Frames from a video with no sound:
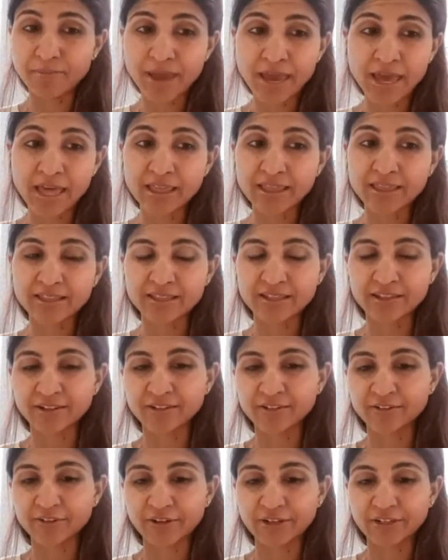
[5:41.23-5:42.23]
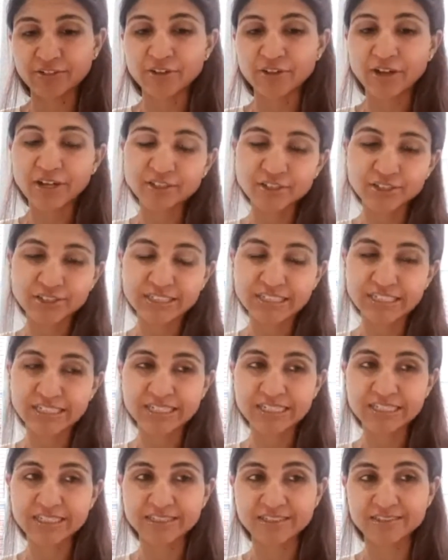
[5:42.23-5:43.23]
myths and Greek
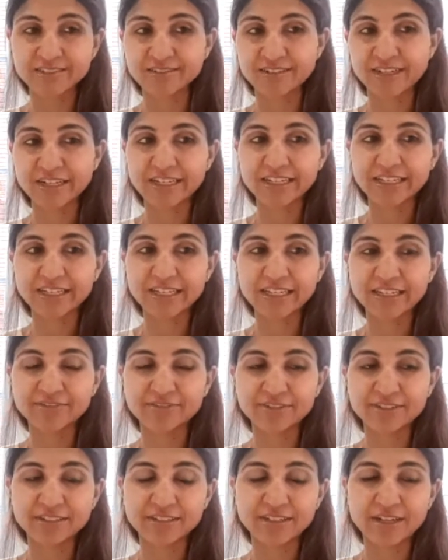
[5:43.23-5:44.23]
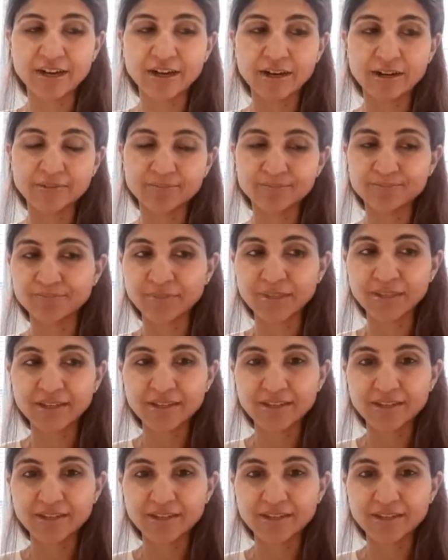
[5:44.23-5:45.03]
tragedies and like even um,